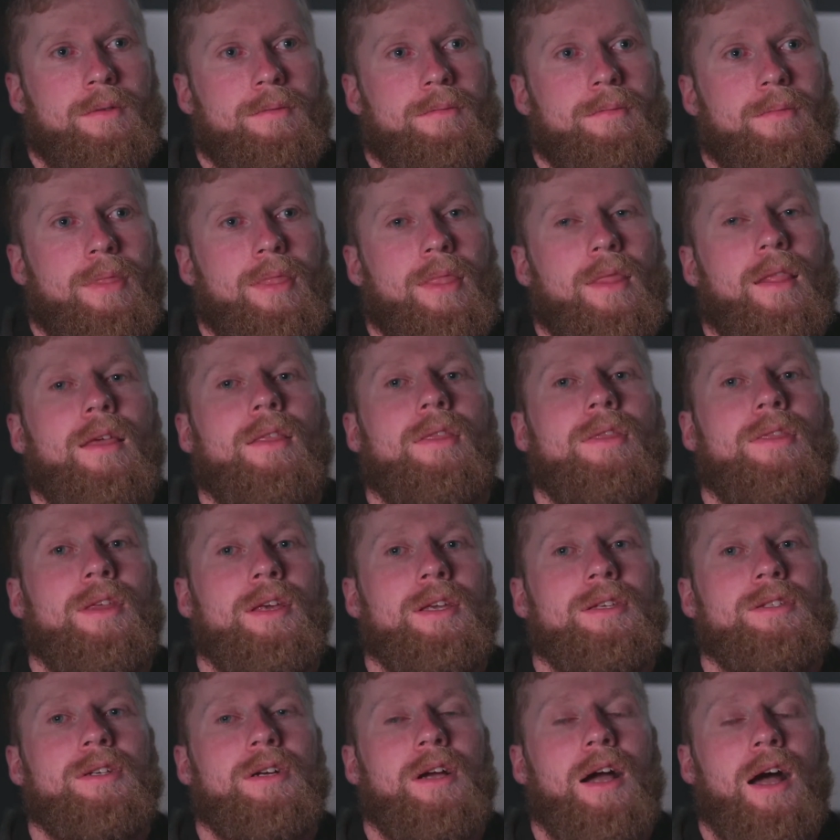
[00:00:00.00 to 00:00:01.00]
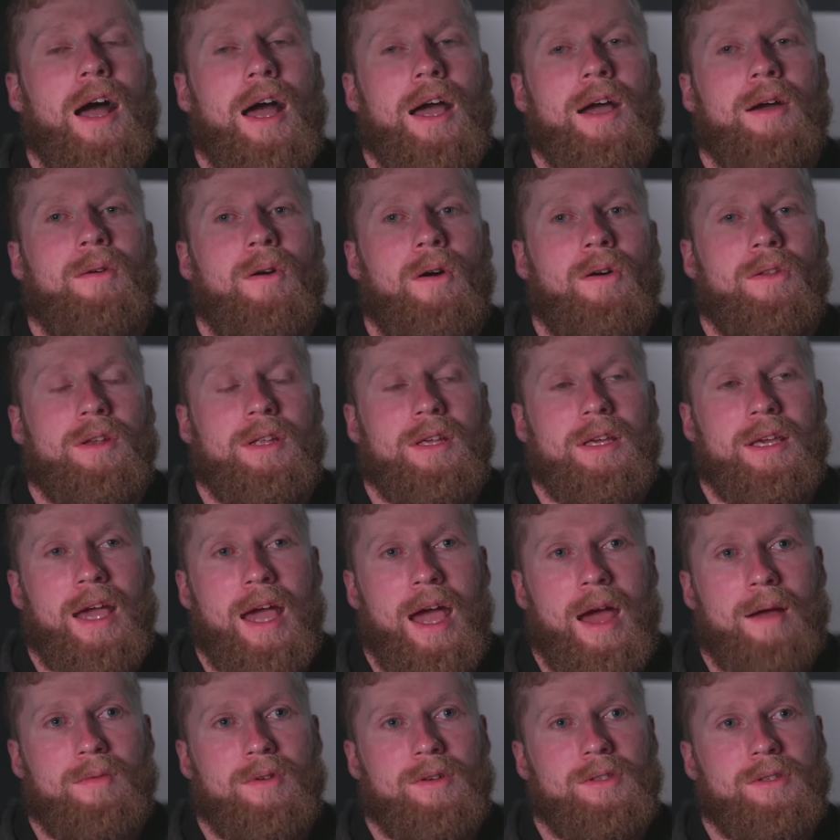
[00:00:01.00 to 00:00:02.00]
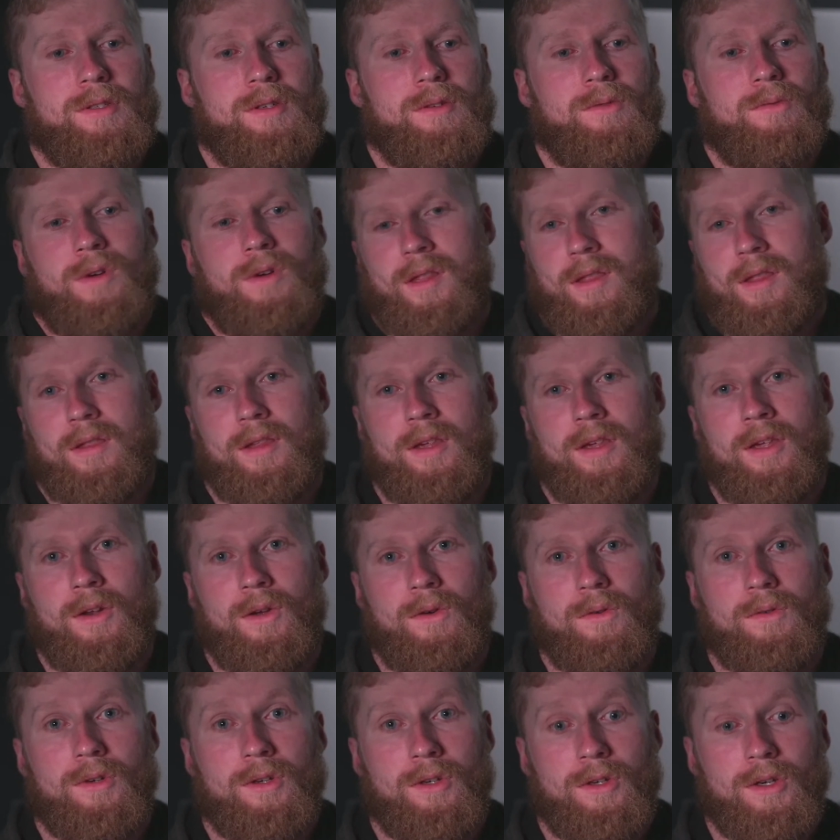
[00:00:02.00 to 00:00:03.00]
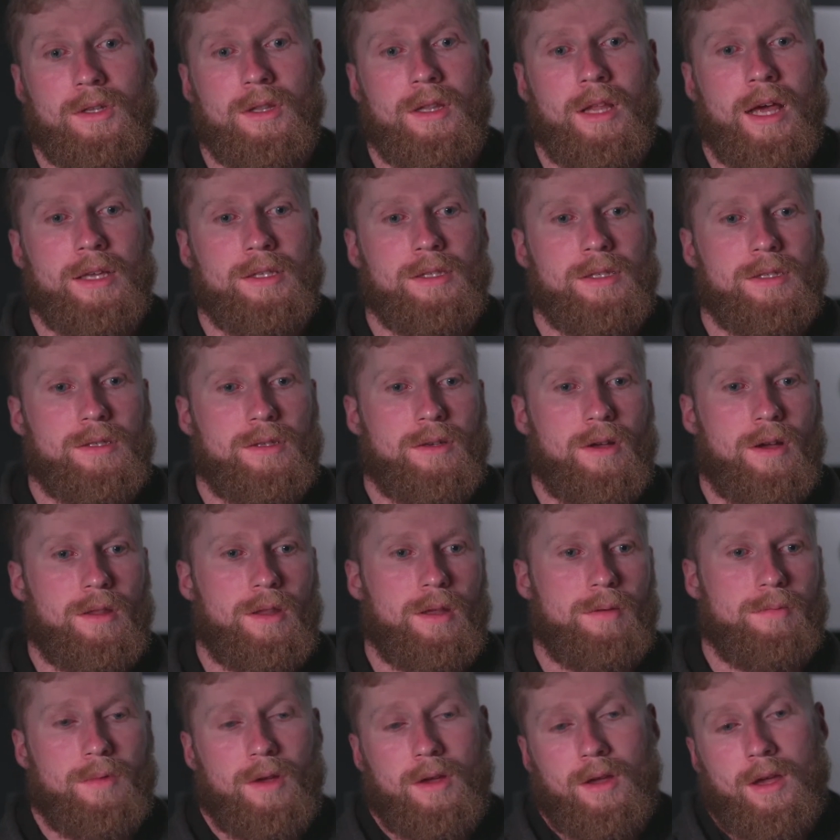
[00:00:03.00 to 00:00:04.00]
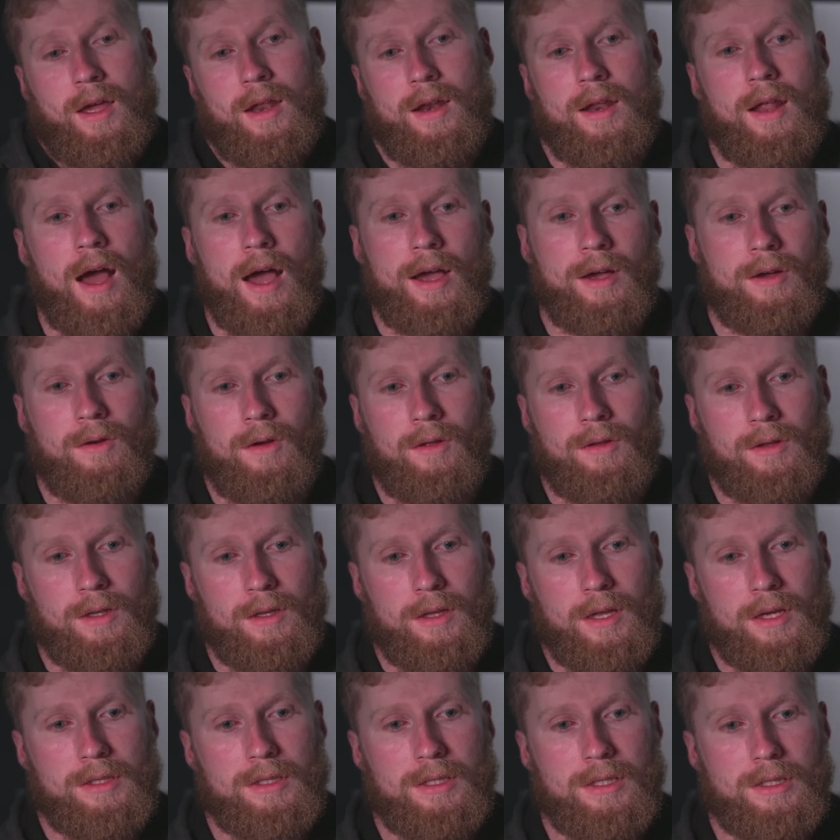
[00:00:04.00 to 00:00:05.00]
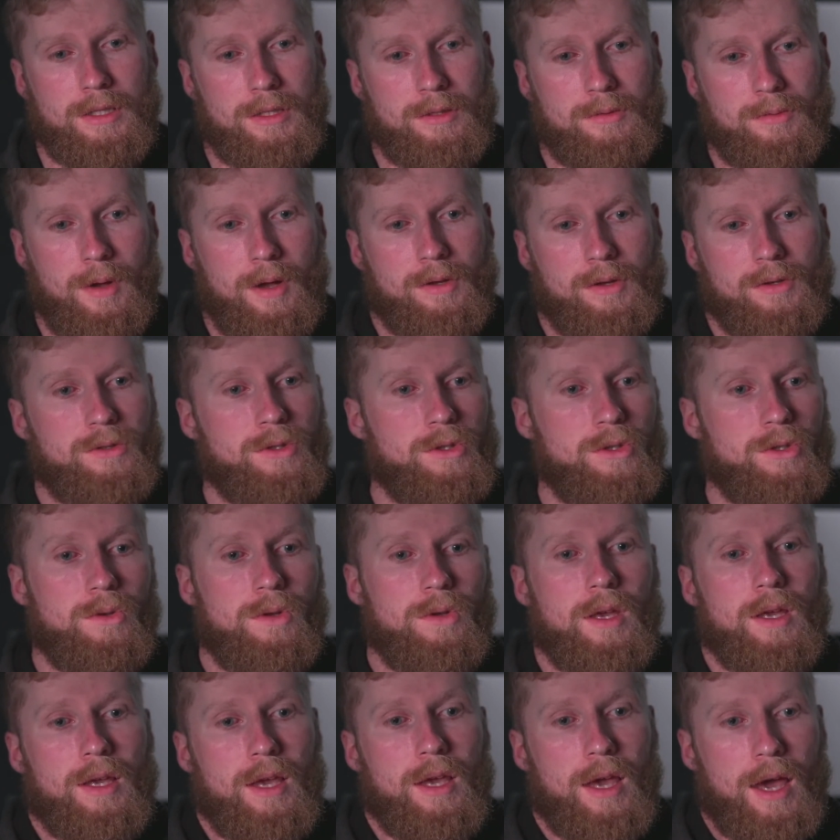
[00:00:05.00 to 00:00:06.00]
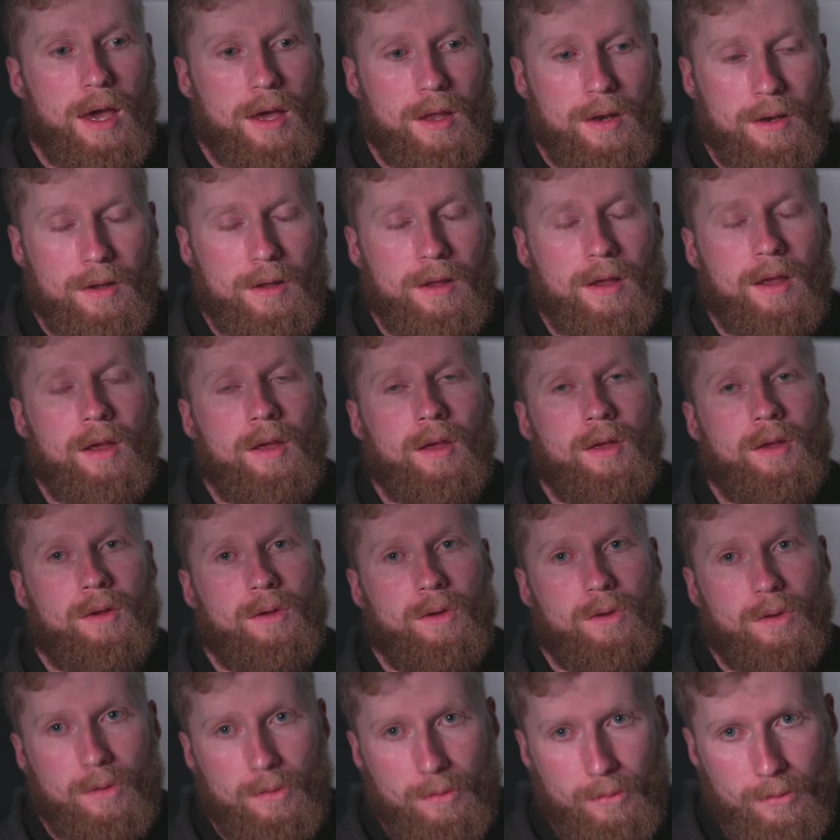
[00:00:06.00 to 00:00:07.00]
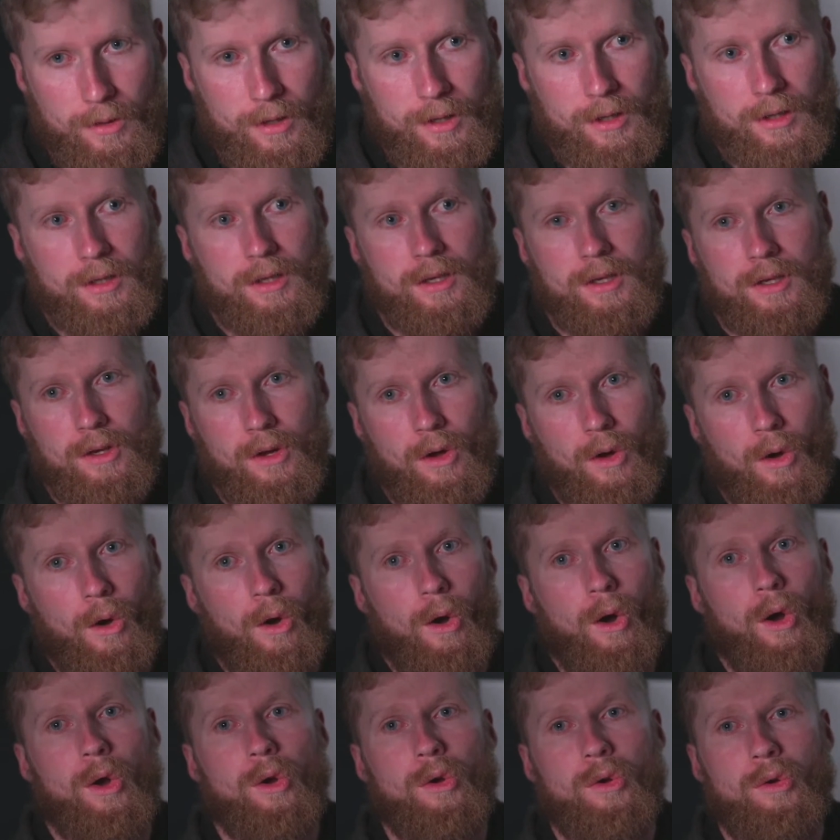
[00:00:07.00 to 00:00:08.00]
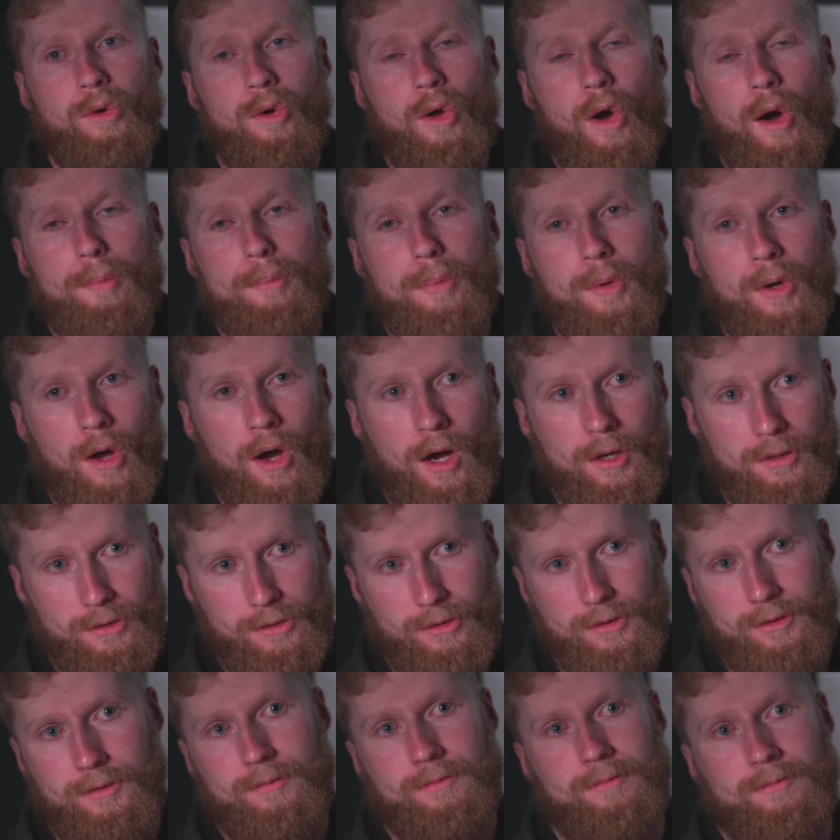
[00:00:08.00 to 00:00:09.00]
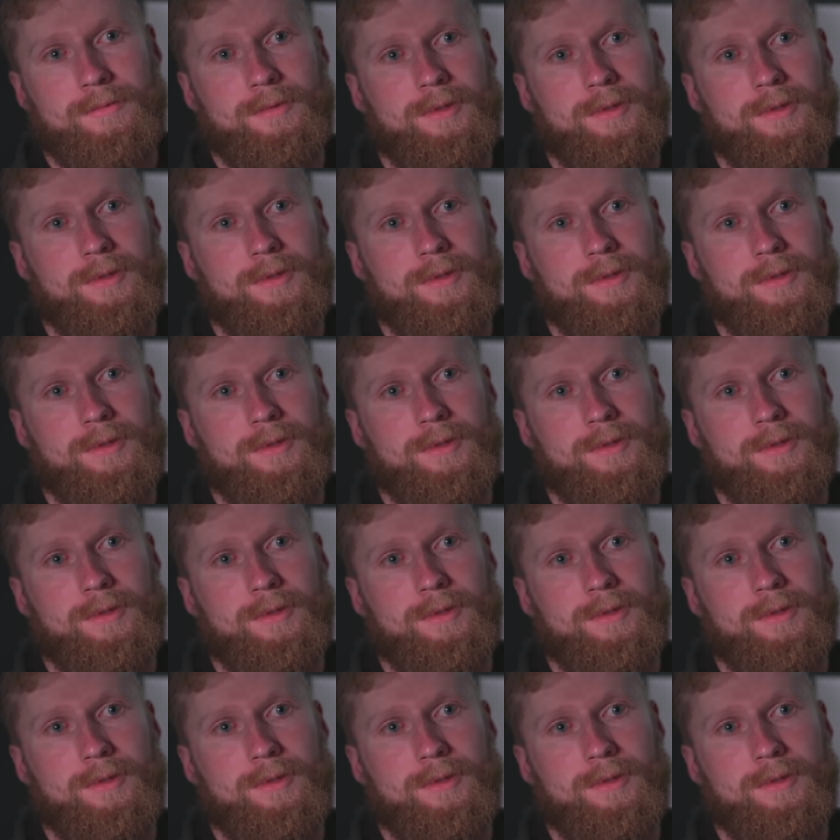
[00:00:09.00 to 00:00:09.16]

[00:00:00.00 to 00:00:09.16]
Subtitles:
These are high quality cameras with, good lenses on them and high quality lenses as well. So you can get really top notch stuff.